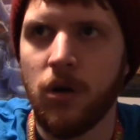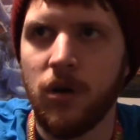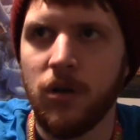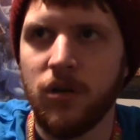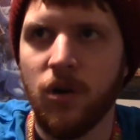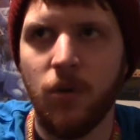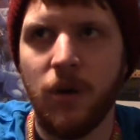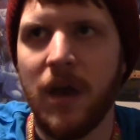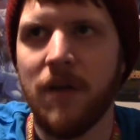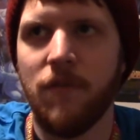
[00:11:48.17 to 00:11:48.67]

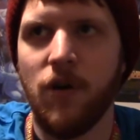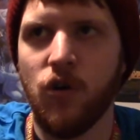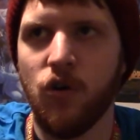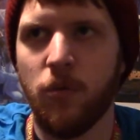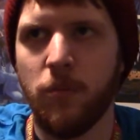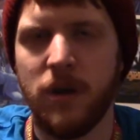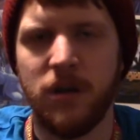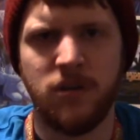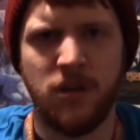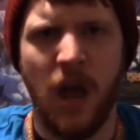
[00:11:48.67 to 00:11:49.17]
Don't have
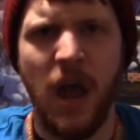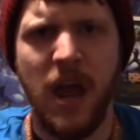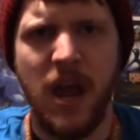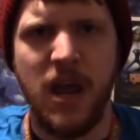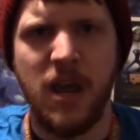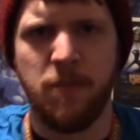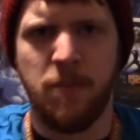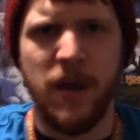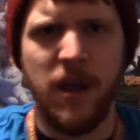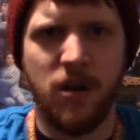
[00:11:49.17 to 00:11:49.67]
Uncle Ben just,
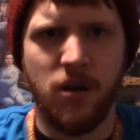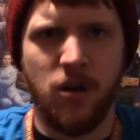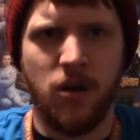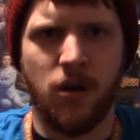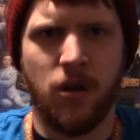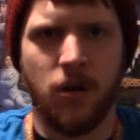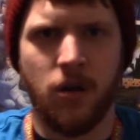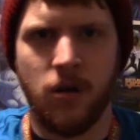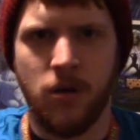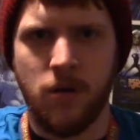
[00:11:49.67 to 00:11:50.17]
"Hey,
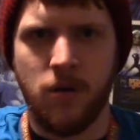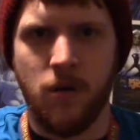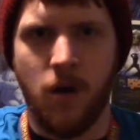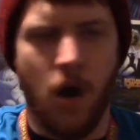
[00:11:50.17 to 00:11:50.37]
Peter!